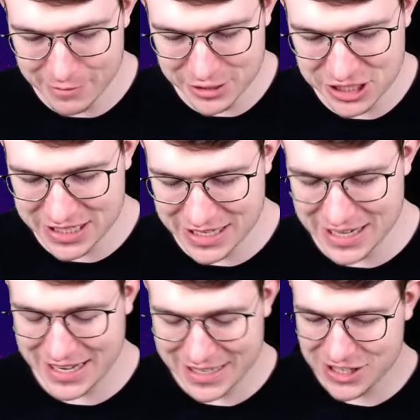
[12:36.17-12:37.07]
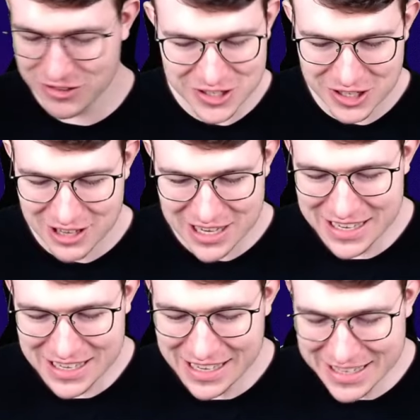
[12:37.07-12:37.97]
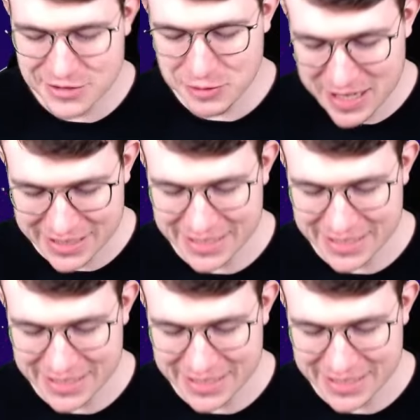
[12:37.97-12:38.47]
which is like kind of true. So it's weird.